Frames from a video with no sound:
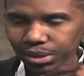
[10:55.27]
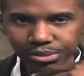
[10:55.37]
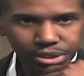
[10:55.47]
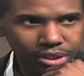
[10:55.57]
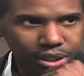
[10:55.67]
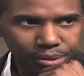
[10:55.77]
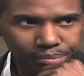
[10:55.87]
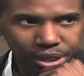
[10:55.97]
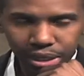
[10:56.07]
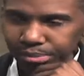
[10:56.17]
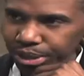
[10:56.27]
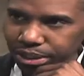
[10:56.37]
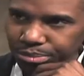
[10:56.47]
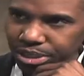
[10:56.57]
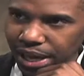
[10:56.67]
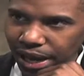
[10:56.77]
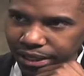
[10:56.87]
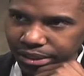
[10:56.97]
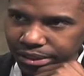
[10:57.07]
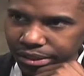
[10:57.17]
I'm just yeah. like, man, I'm about to be out
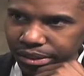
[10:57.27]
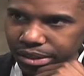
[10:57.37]
of here.